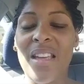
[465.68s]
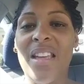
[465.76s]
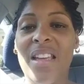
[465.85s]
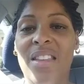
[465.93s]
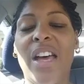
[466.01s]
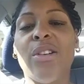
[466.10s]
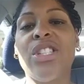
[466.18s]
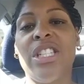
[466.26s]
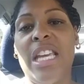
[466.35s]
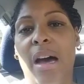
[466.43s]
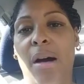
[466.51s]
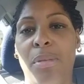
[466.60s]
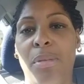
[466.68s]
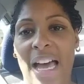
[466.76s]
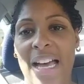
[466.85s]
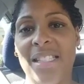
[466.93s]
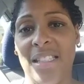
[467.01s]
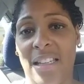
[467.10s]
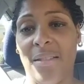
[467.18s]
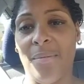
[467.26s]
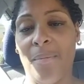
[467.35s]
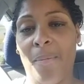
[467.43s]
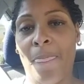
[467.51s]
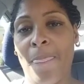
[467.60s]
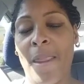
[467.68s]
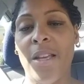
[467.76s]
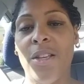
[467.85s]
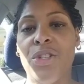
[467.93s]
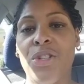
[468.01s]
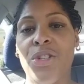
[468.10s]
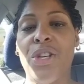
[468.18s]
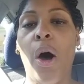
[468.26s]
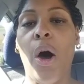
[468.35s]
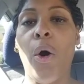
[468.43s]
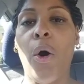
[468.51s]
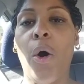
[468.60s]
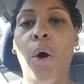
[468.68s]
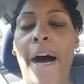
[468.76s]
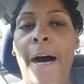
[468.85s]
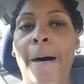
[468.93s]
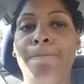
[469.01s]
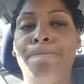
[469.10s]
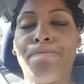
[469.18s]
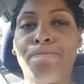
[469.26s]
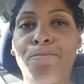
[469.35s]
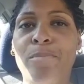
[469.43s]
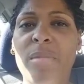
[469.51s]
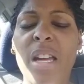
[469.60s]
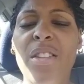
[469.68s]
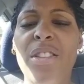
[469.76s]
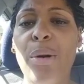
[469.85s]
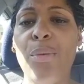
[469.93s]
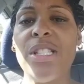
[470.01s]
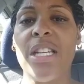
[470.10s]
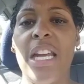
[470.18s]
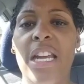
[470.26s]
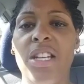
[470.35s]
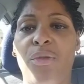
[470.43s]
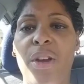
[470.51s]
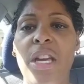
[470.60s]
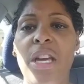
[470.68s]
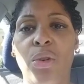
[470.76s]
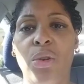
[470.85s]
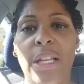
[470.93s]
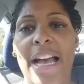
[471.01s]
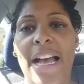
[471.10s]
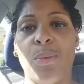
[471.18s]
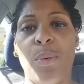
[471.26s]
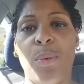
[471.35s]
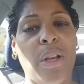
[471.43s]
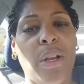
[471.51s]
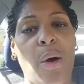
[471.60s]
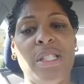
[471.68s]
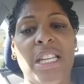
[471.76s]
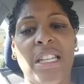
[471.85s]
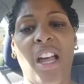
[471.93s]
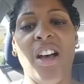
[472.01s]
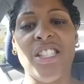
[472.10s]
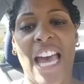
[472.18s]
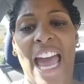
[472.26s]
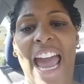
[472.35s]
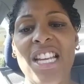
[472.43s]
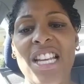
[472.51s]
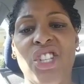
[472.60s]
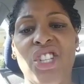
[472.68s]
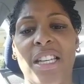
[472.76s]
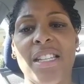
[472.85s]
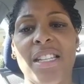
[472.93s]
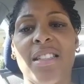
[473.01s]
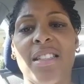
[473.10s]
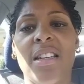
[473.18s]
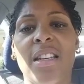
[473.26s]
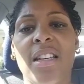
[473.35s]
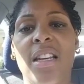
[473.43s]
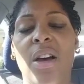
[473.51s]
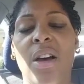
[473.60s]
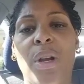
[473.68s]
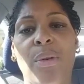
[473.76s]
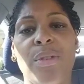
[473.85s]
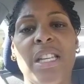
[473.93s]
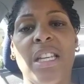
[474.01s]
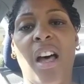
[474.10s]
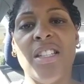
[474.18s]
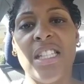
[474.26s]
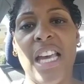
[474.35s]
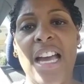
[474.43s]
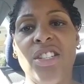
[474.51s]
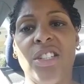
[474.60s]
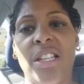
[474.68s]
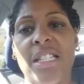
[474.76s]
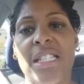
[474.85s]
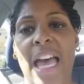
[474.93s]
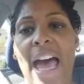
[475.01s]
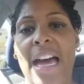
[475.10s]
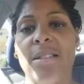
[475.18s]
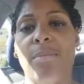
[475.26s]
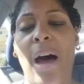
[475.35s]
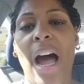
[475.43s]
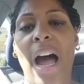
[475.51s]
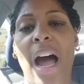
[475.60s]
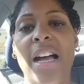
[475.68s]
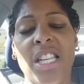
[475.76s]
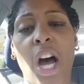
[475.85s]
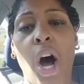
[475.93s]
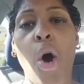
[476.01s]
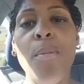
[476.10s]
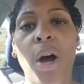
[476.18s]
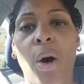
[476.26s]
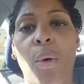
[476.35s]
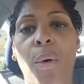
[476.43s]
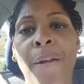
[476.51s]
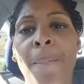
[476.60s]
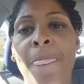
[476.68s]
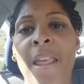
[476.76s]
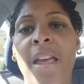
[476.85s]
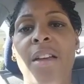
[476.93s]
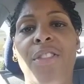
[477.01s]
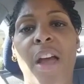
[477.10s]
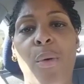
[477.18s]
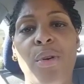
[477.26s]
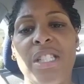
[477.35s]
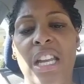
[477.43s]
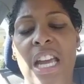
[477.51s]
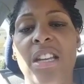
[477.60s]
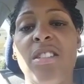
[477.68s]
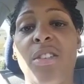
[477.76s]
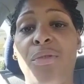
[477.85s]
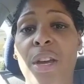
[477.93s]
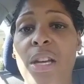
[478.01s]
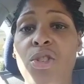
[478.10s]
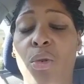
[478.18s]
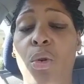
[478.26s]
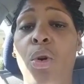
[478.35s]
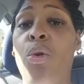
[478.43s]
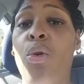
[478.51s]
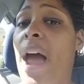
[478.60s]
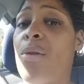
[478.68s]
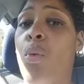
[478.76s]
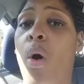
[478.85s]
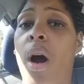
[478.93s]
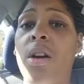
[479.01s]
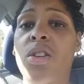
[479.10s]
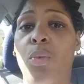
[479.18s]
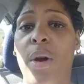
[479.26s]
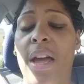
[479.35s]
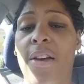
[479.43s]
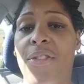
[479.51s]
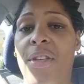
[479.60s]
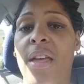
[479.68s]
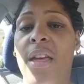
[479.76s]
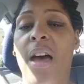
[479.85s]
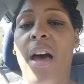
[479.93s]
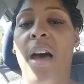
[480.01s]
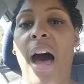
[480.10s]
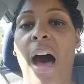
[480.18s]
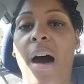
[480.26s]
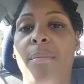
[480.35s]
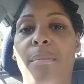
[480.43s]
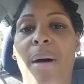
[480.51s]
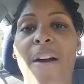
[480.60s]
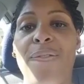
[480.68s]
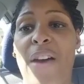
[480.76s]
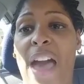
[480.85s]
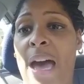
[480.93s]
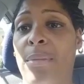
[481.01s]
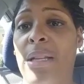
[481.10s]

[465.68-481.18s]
they'll see a blessing. So there was an individual last week when I was in Los Angeles. When I was in Los Angeles at my aunt's homegoing, there was an individual who had worked with my family